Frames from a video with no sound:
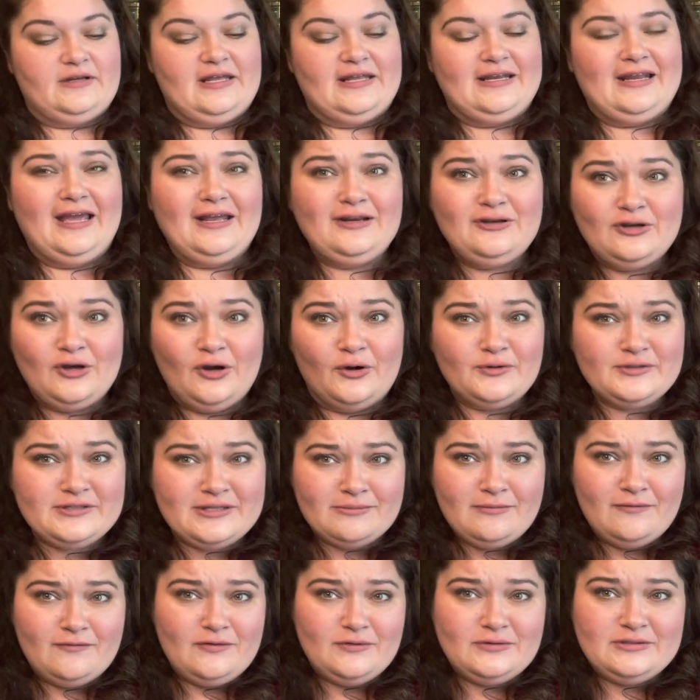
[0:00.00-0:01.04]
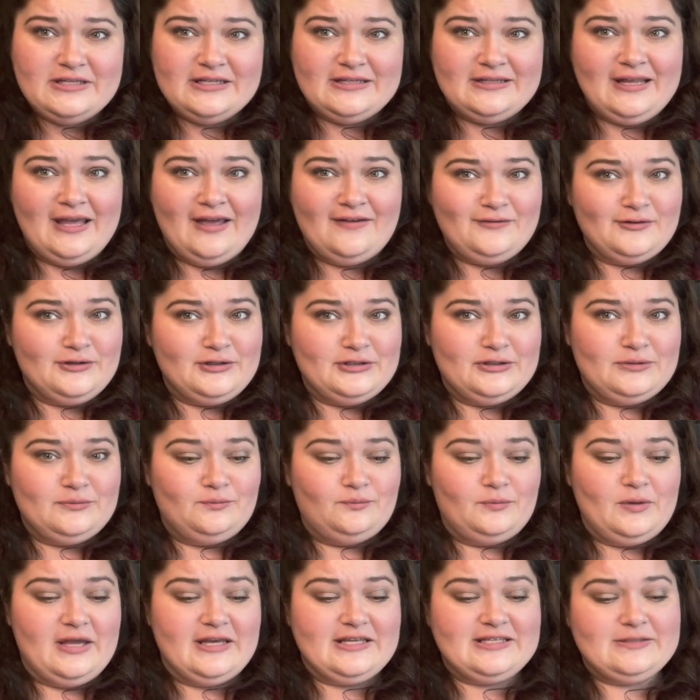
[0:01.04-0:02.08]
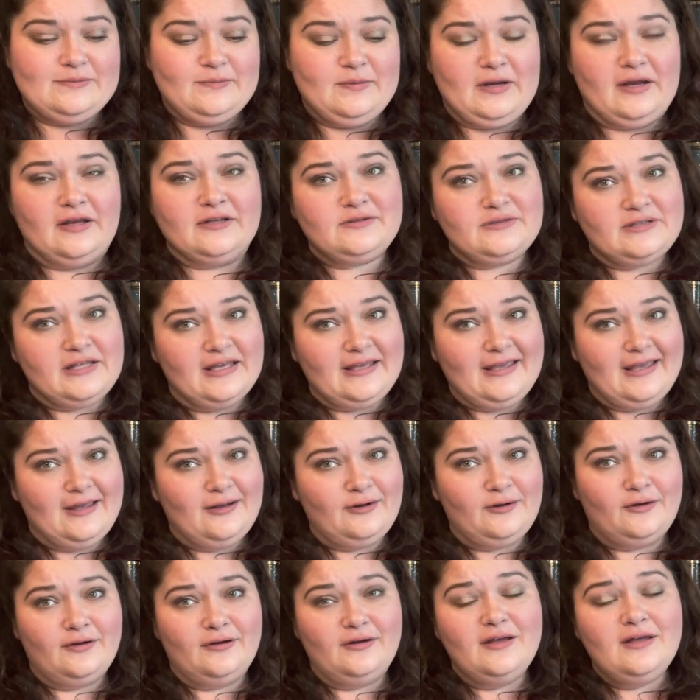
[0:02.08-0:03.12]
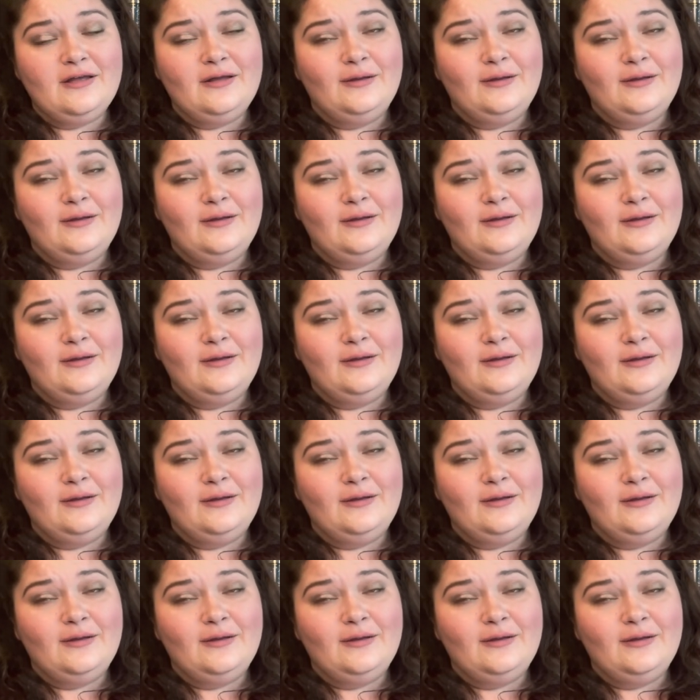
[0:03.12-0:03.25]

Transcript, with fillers: And I know some of you didn't have a good experience with that candle,